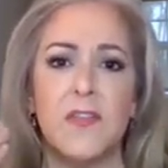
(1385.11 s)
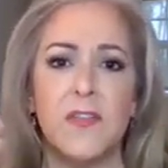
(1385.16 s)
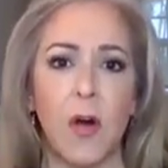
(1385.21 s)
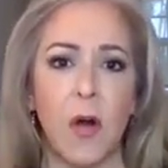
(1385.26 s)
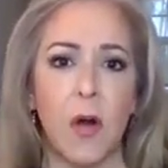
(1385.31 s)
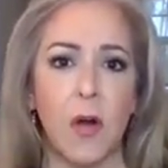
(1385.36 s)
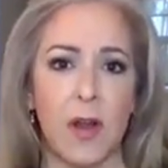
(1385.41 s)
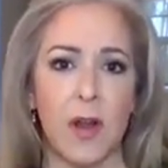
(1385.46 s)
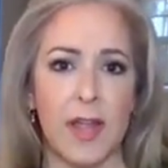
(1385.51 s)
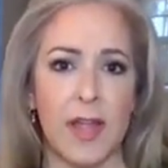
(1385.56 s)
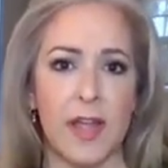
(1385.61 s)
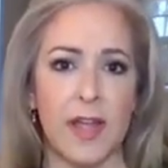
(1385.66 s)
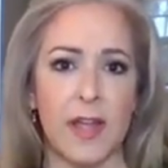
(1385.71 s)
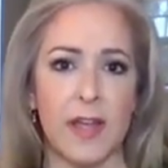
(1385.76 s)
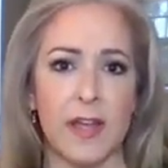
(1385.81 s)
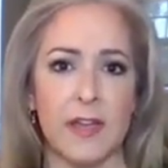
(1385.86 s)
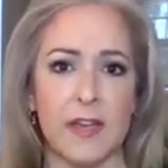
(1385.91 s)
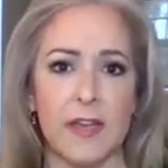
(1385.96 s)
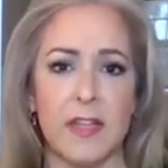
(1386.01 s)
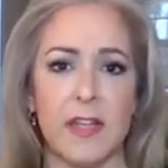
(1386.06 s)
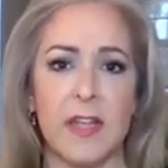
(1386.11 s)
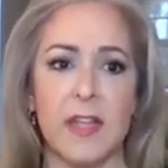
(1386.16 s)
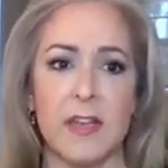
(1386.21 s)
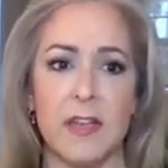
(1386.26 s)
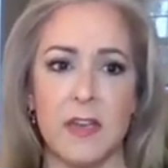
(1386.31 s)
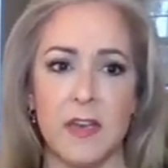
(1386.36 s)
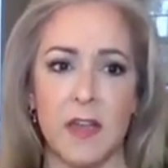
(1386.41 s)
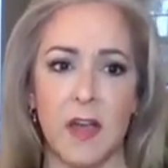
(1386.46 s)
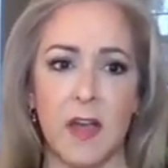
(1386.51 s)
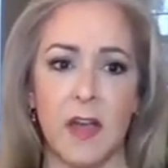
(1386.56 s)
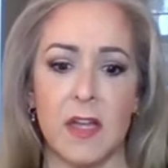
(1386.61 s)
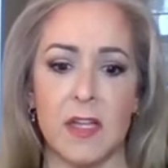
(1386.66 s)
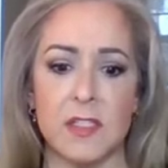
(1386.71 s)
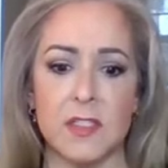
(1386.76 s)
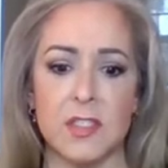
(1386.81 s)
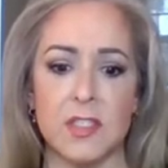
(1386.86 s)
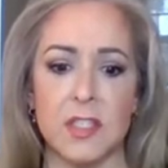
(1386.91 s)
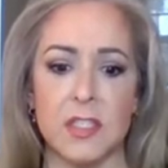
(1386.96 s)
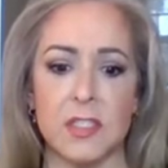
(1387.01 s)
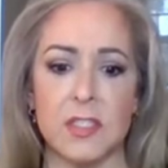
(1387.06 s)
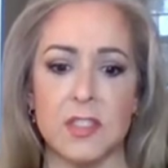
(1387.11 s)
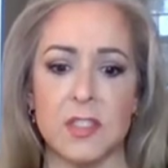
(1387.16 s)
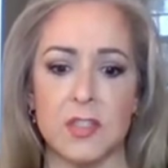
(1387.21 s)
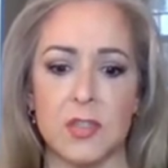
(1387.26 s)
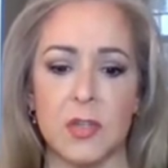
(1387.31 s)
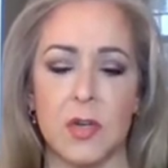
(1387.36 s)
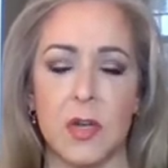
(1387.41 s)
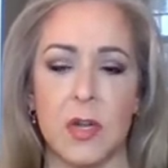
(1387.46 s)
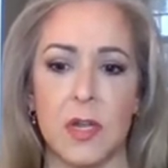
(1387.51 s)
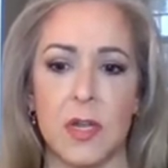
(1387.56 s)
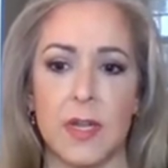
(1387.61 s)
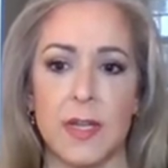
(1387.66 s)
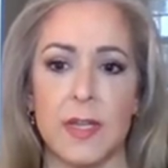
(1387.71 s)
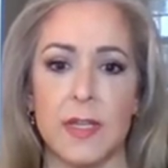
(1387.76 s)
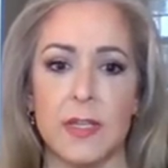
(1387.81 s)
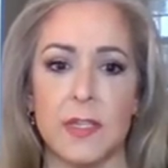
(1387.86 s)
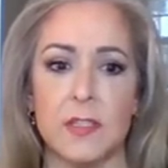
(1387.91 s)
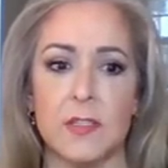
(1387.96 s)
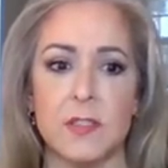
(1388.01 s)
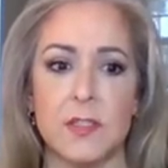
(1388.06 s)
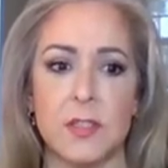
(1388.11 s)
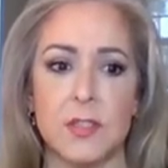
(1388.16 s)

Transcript: far ahead and not just trying